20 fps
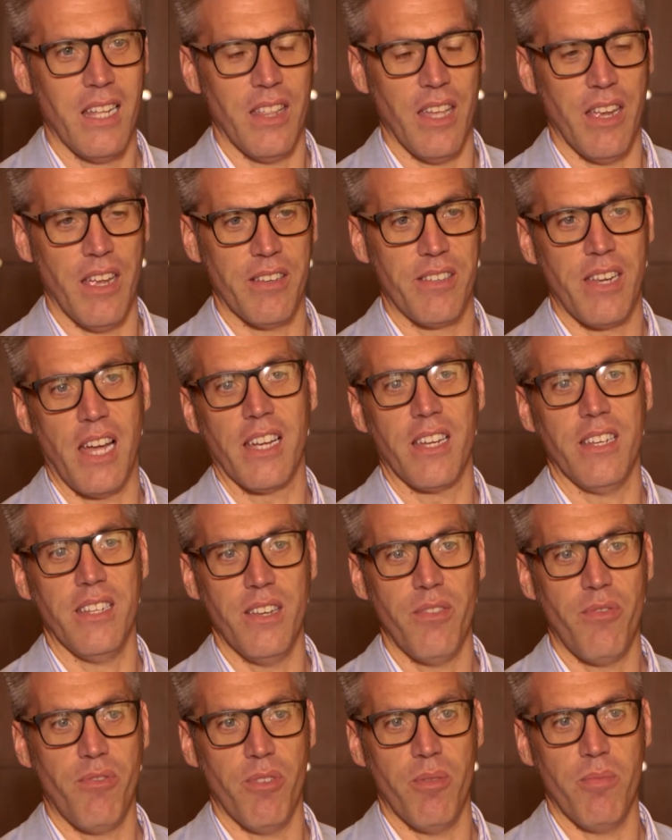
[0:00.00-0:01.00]
They attack in
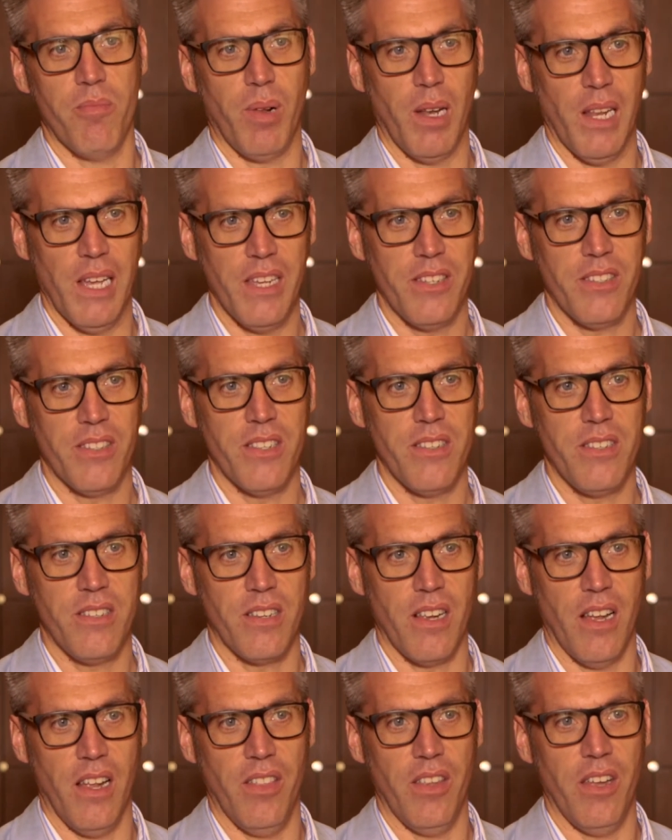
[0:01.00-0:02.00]
different
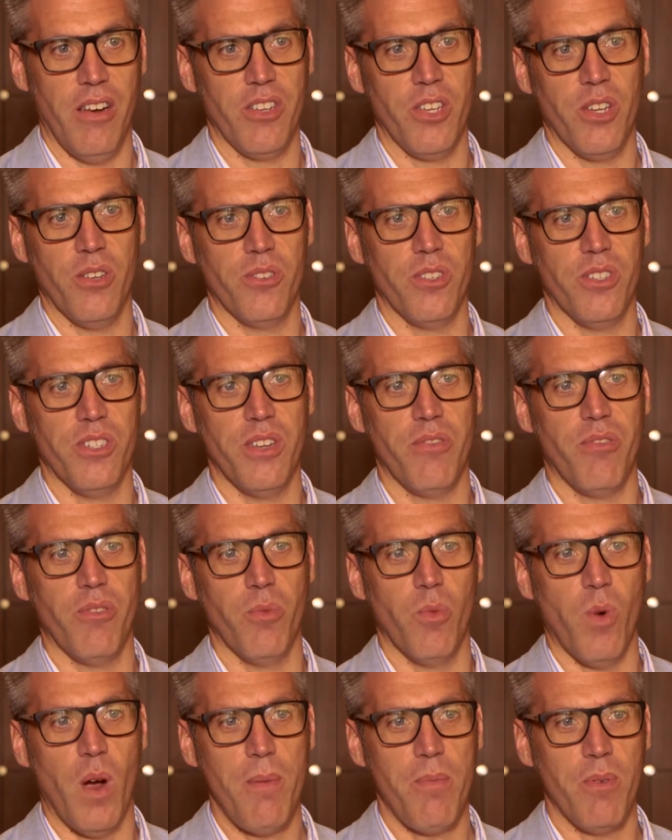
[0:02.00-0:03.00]
places and they're using
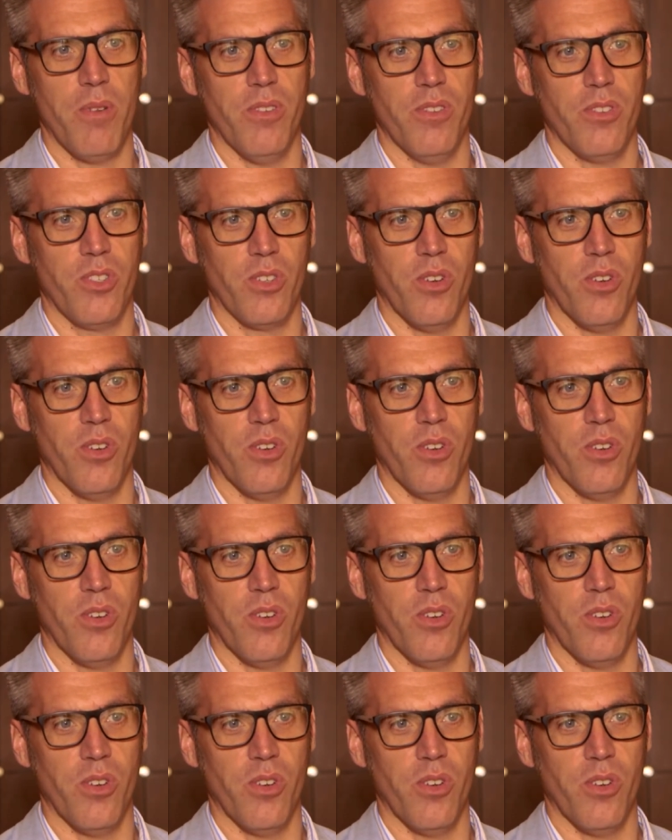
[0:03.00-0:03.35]
different weapons,